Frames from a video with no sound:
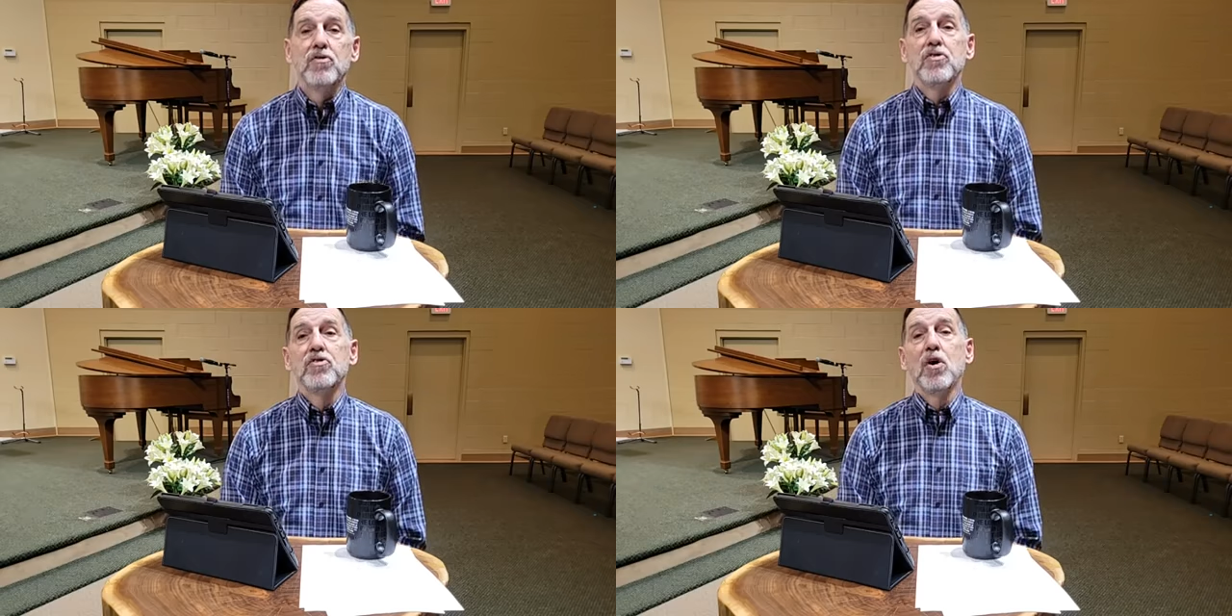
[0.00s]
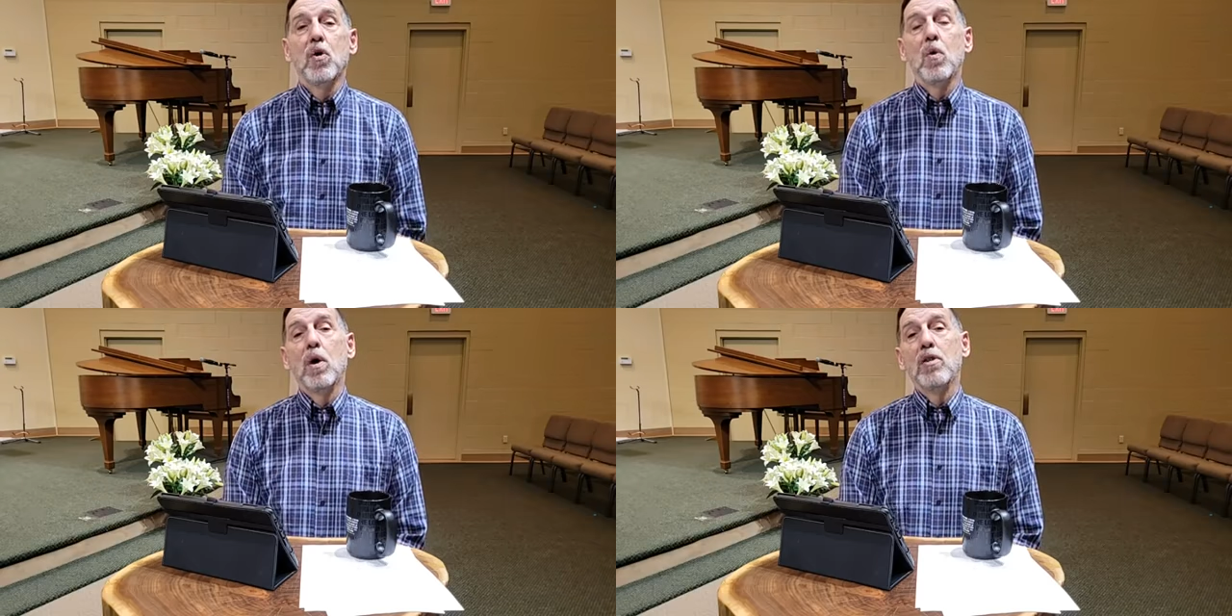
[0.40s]
And
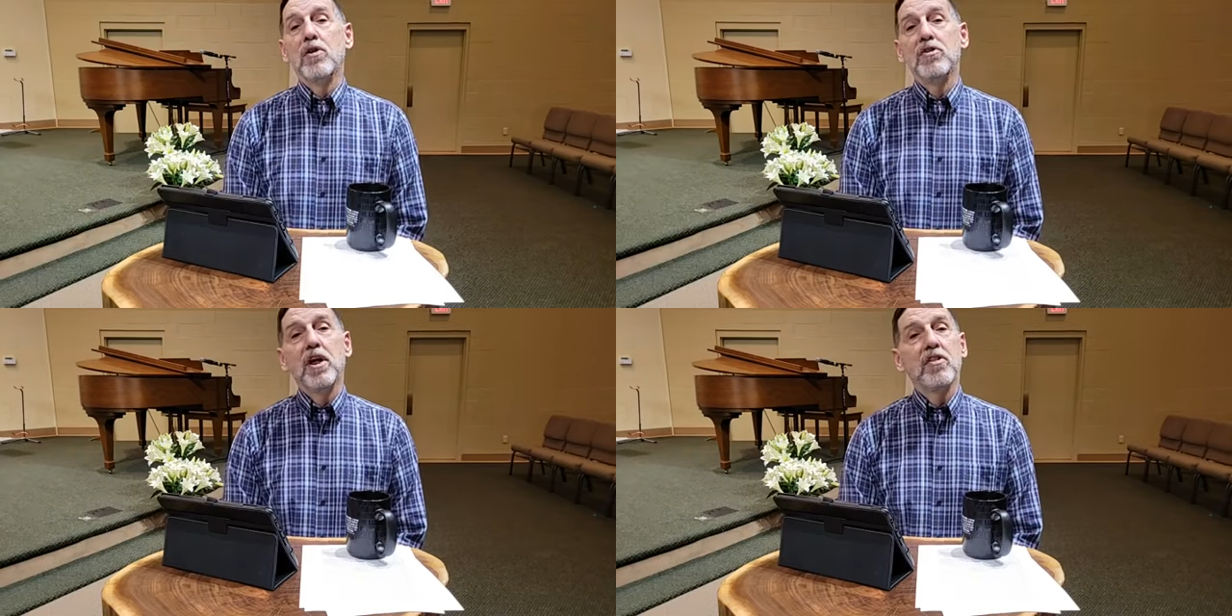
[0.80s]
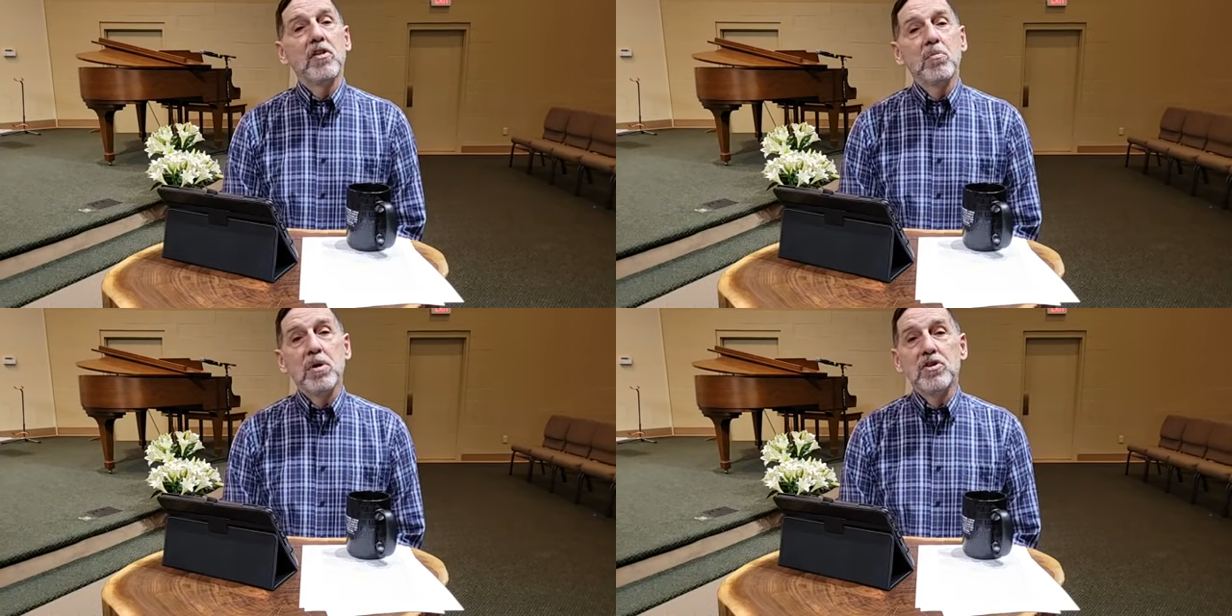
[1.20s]
so there's nothing to
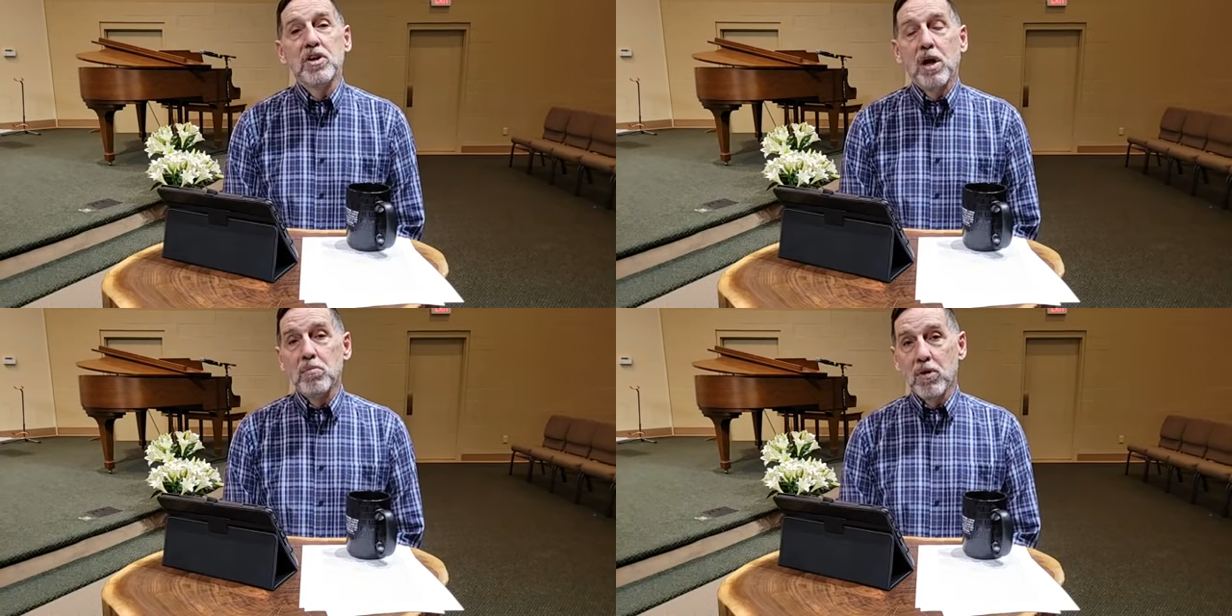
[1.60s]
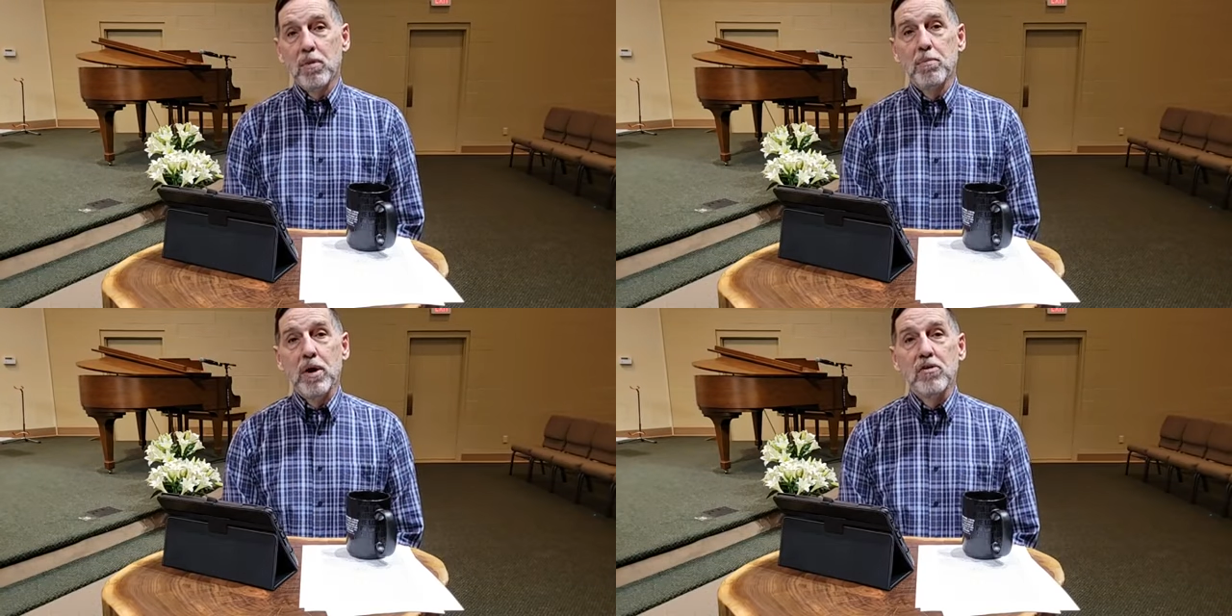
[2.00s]
be ashamed or
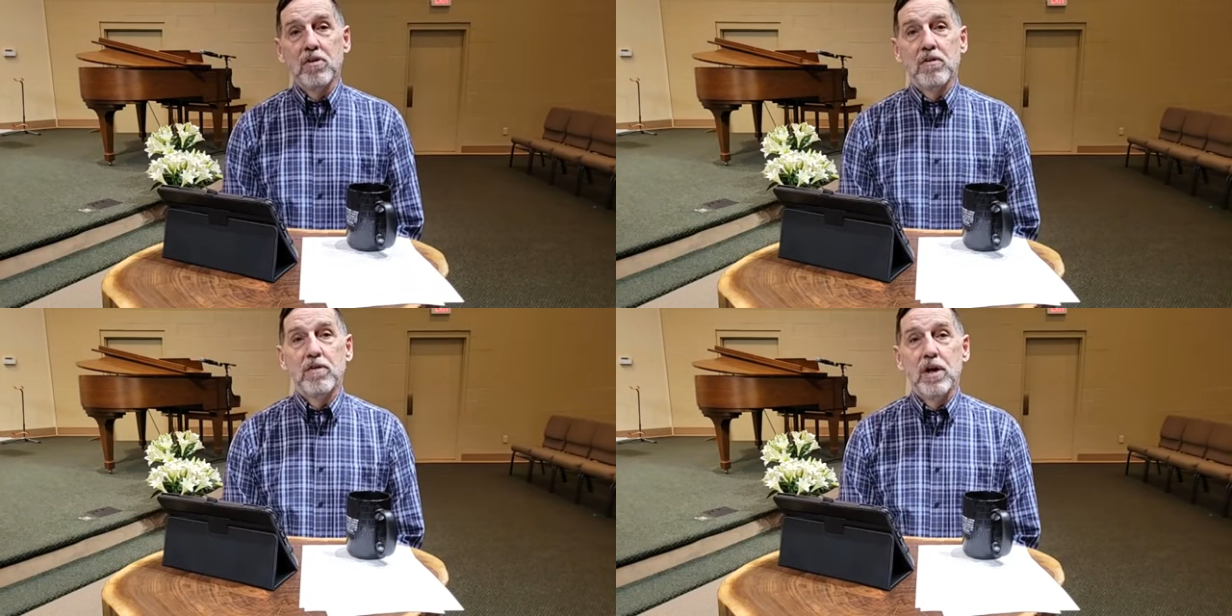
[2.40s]
embarrassed of.